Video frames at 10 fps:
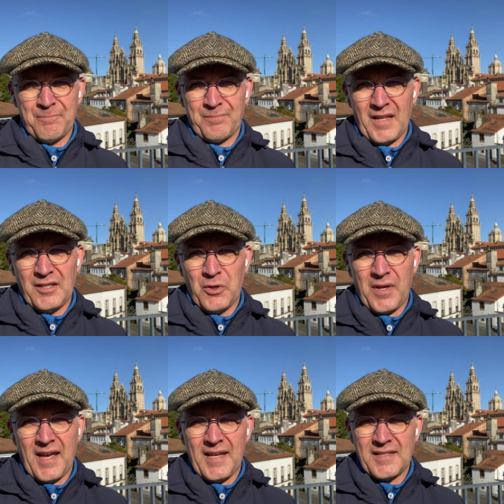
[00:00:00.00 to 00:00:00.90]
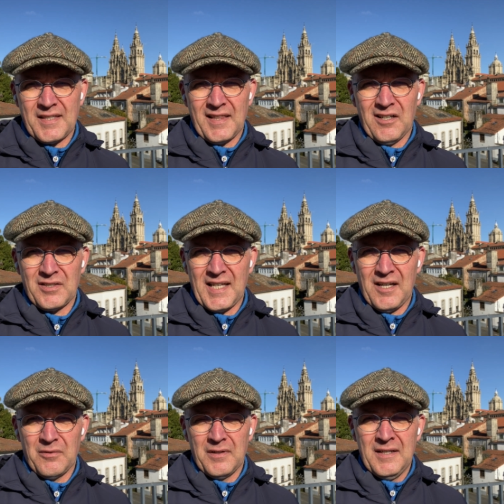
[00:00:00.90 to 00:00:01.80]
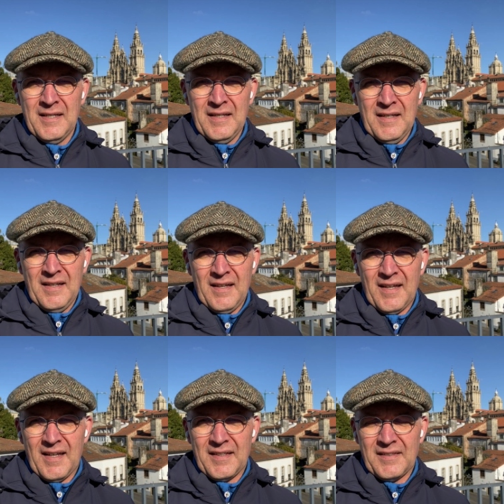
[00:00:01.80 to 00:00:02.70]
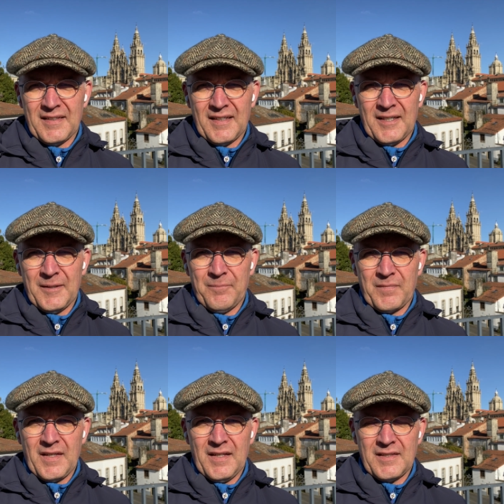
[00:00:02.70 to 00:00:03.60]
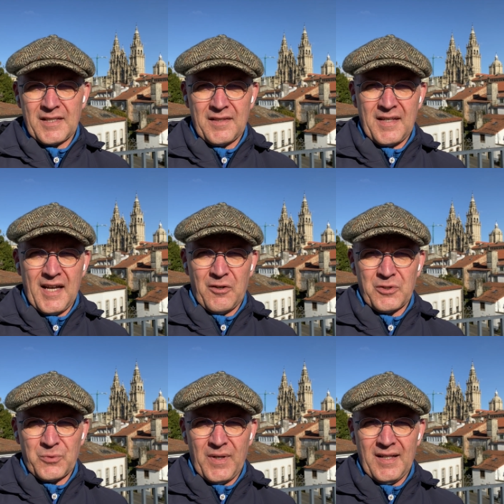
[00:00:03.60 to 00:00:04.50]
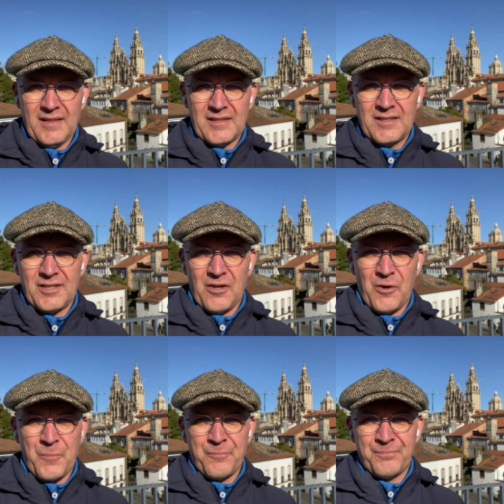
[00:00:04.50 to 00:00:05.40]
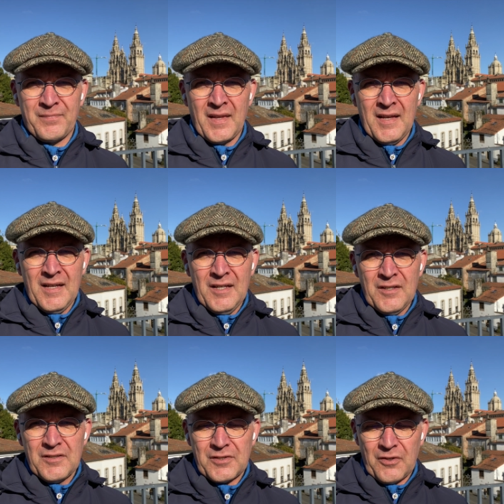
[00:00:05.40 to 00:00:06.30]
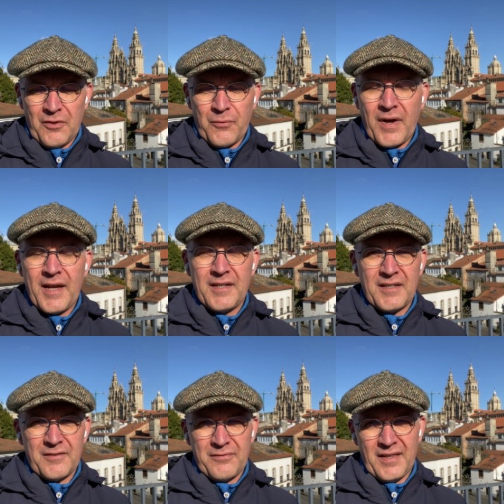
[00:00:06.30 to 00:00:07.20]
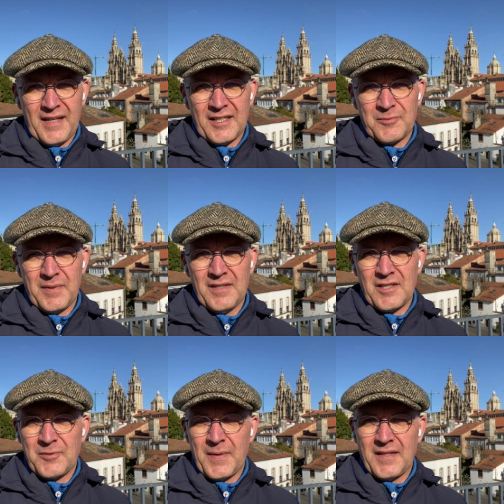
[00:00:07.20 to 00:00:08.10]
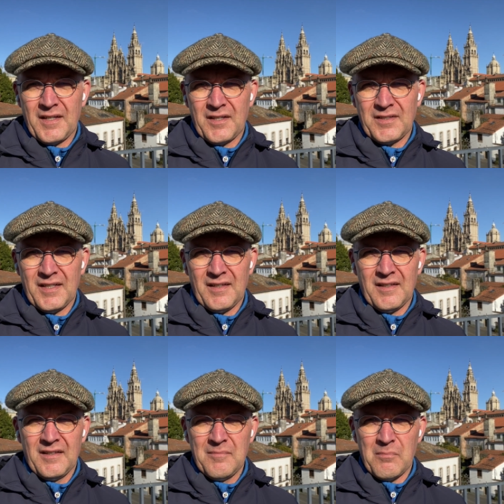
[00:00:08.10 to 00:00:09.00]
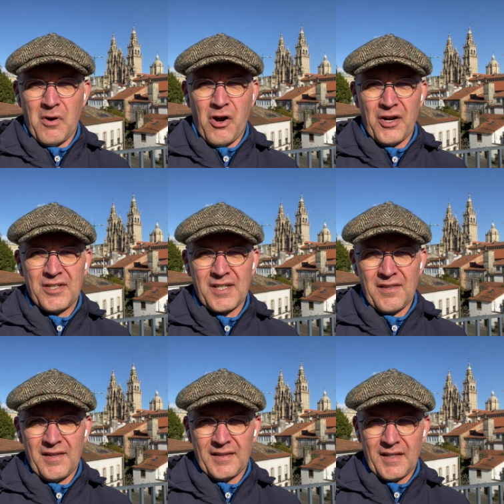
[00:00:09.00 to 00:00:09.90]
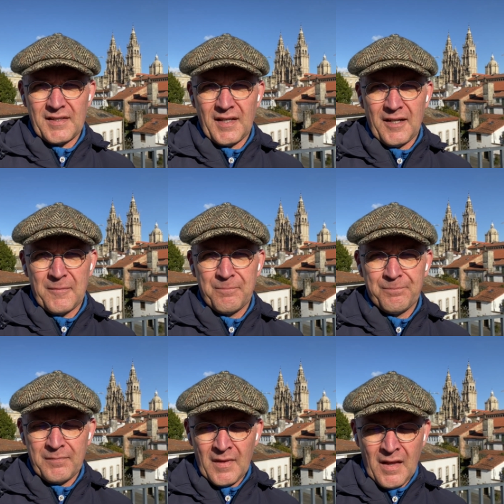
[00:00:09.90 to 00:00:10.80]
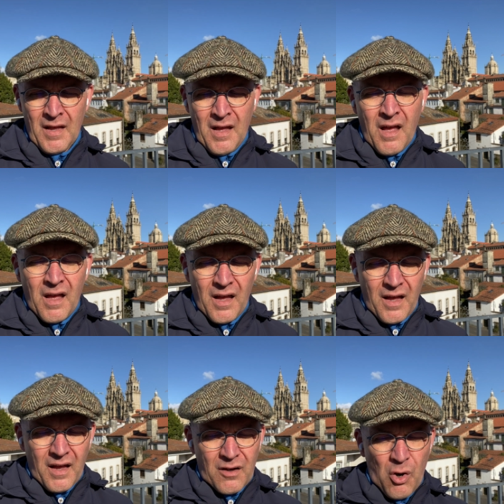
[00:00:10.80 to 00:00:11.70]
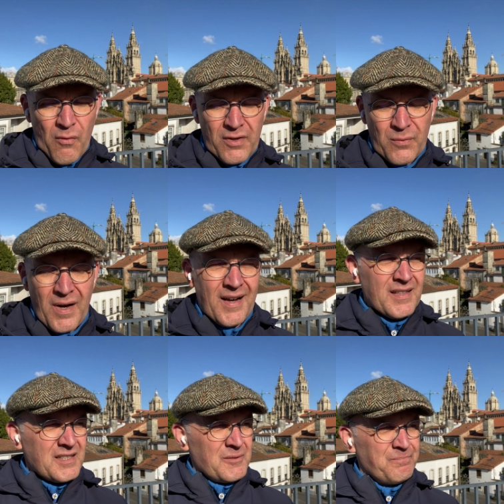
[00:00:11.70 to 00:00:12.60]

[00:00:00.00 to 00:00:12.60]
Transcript: UK is in lockdown and Santiago as well. So the Ryanair flight has been suspended until March, I think they said. COVID-wise,